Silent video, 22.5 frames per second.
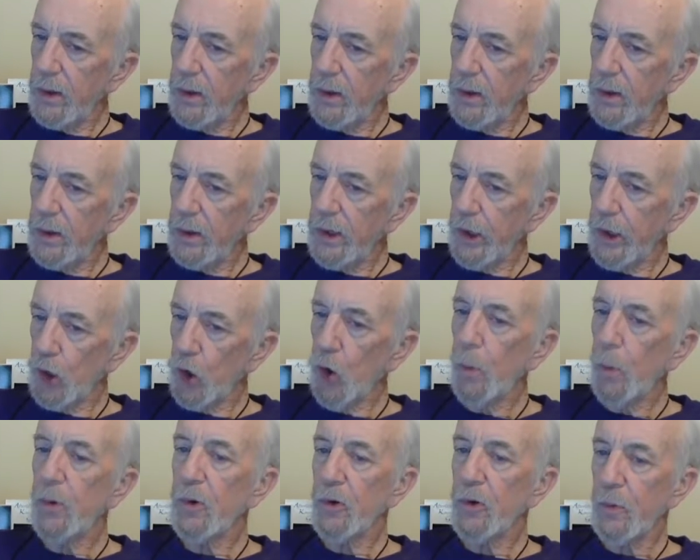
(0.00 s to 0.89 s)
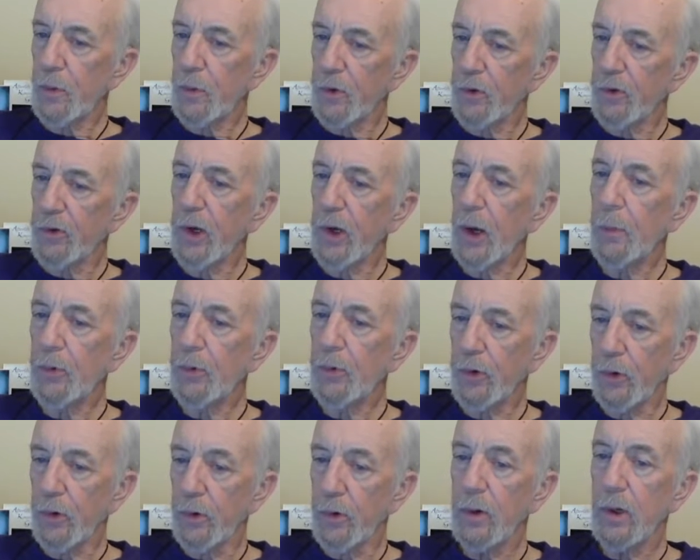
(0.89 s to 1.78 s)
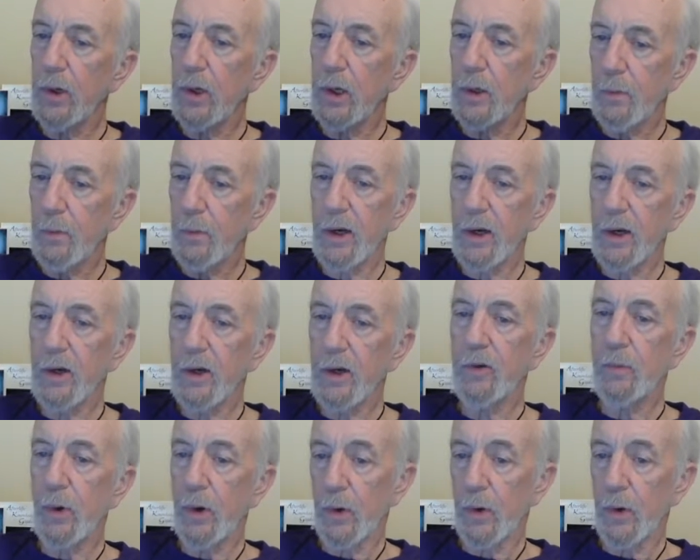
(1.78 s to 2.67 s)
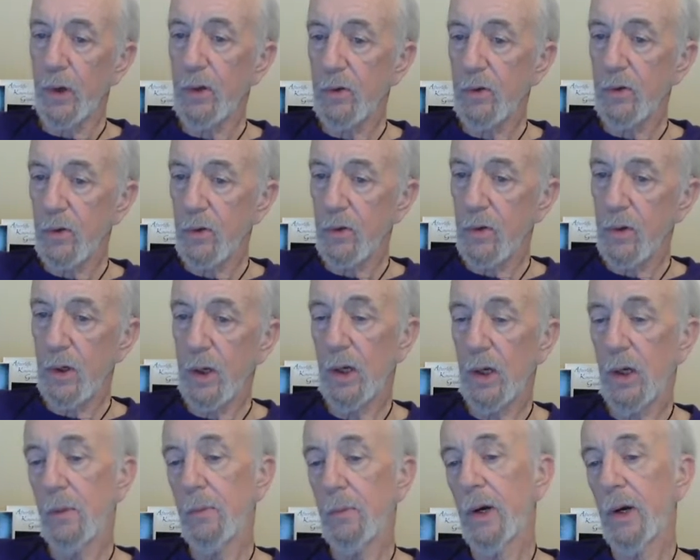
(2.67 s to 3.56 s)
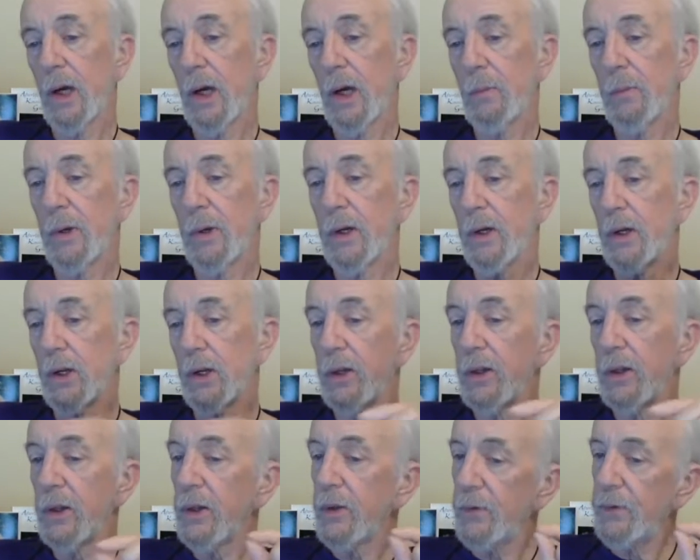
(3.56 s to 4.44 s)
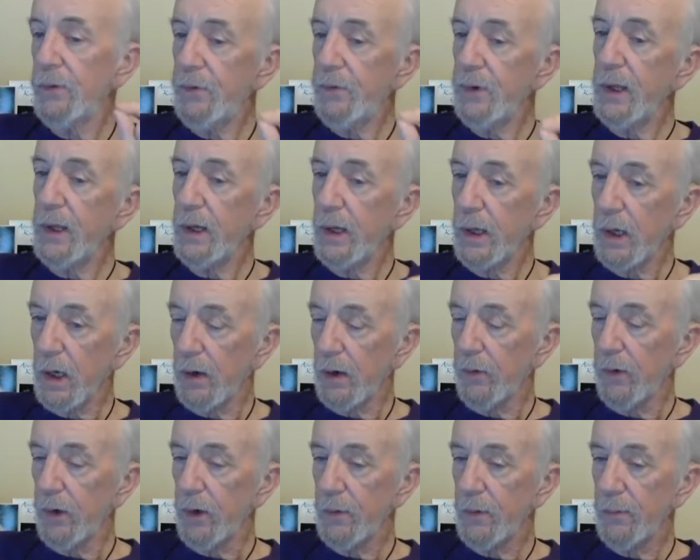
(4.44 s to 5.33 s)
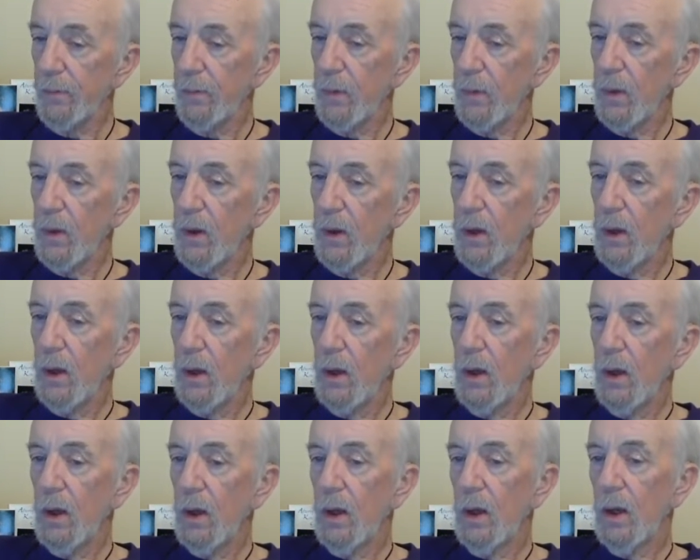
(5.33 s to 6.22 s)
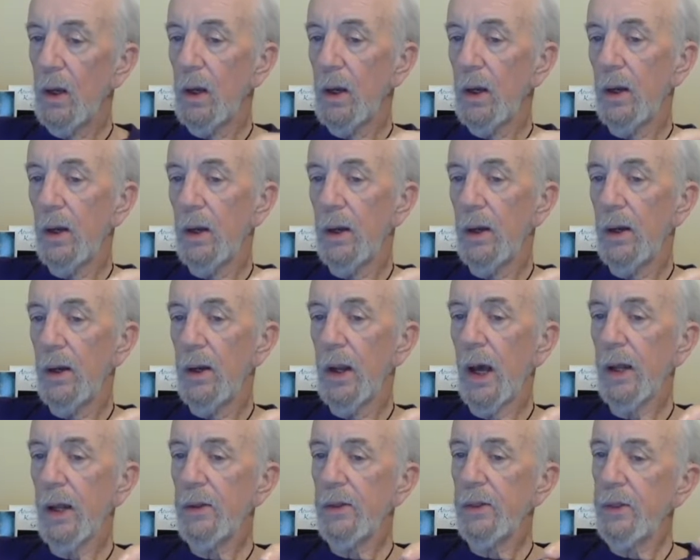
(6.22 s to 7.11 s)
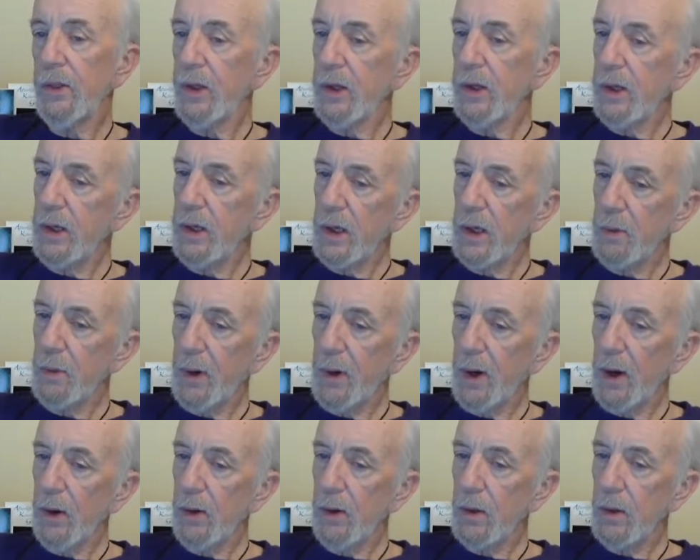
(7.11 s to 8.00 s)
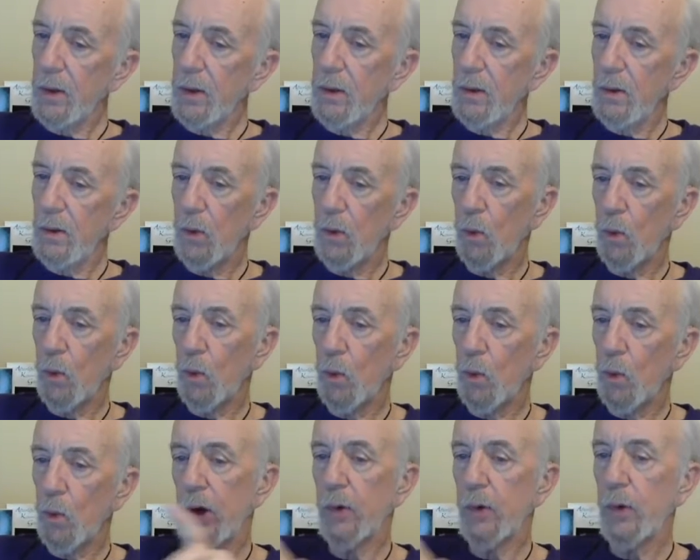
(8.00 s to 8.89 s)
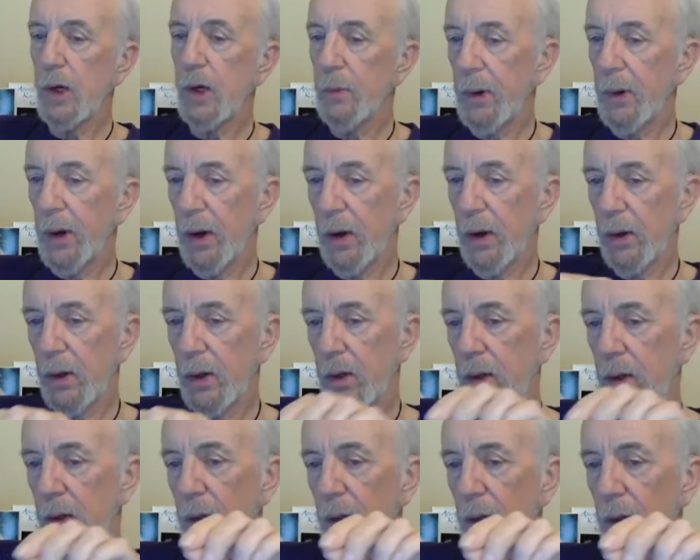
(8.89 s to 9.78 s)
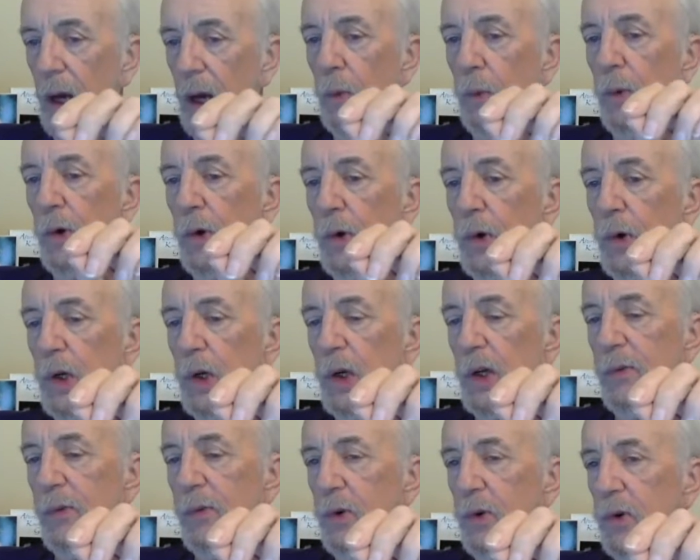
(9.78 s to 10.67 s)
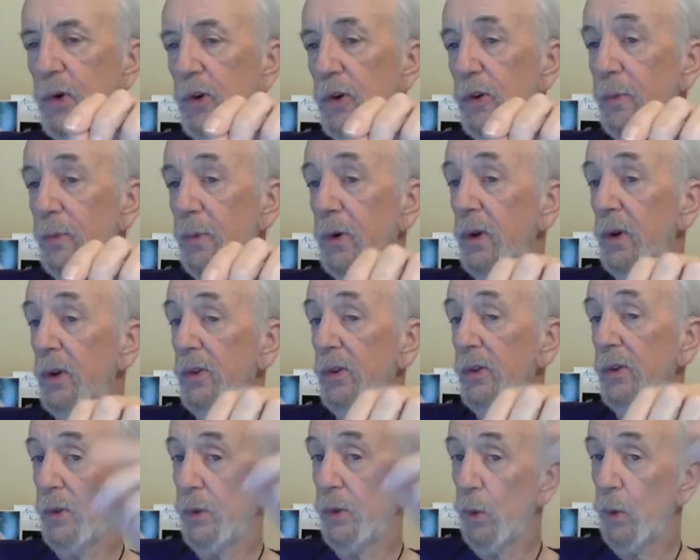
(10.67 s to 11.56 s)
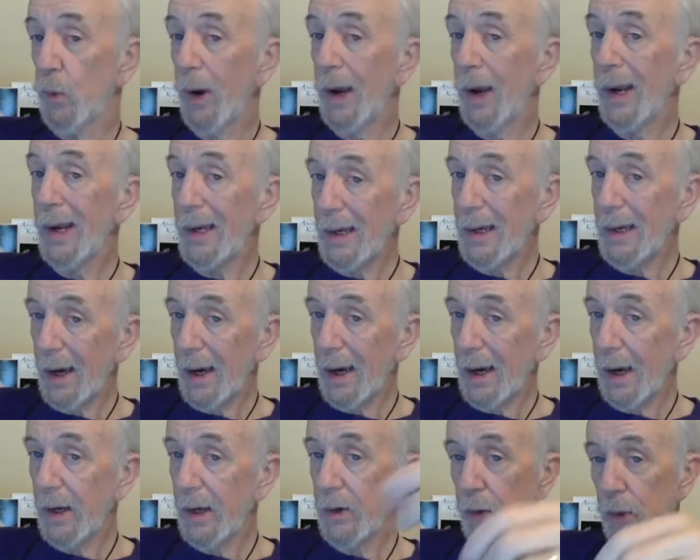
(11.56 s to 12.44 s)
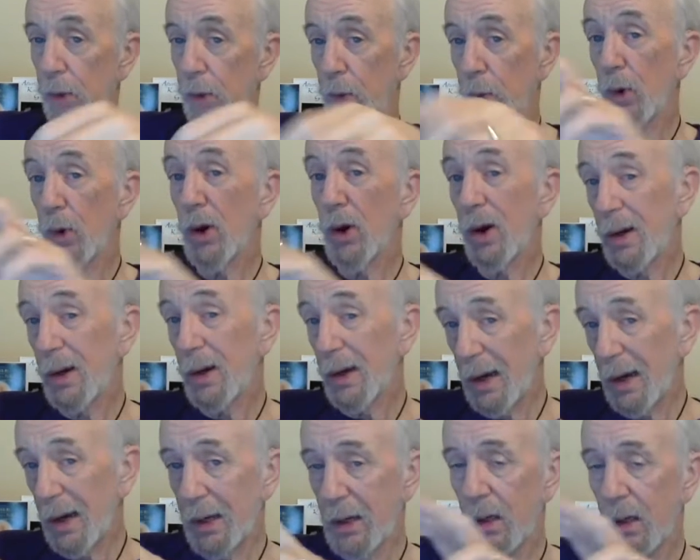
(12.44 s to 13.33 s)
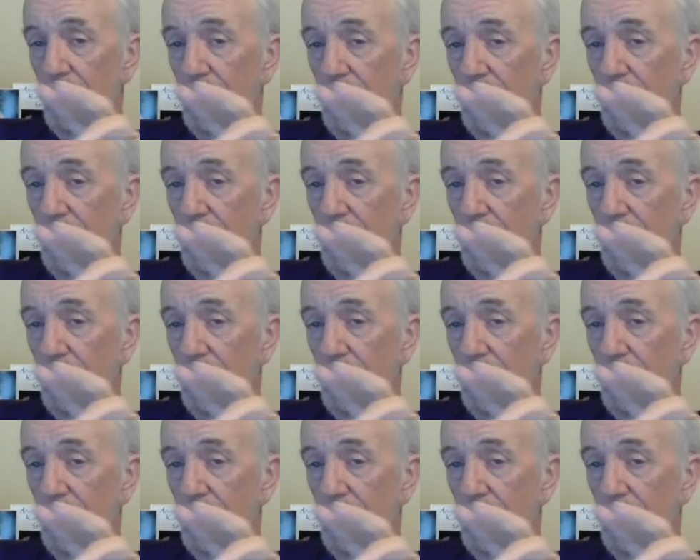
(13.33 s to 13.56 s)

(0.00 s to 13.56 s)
that opens perception, in my experience and in my opinion, the feeling of it. Not thinking about it, wondering about it, not wondering if you're experiencing the right kind or the wrong kind.